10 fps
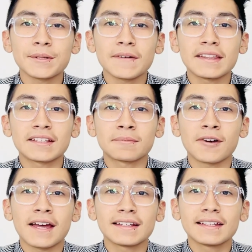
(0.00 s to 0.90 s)
prevent the
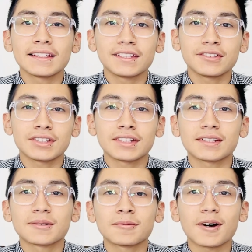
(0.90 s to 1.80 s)
spread, you
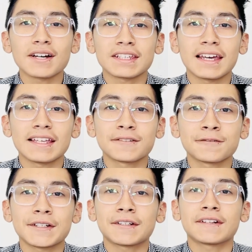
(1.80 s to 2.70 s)
should wash hands
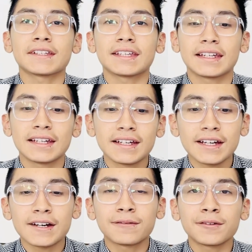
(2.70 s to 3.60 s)
frequently.
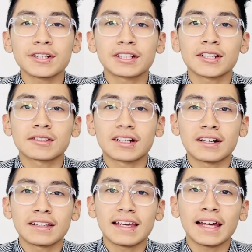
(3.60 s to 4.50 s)
Avoid close
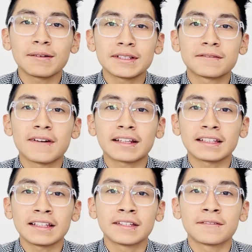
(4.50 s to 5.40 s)
contact with
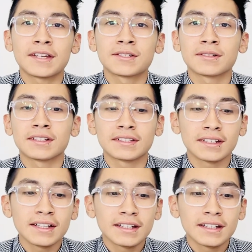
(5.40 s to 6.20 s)
infected individuals.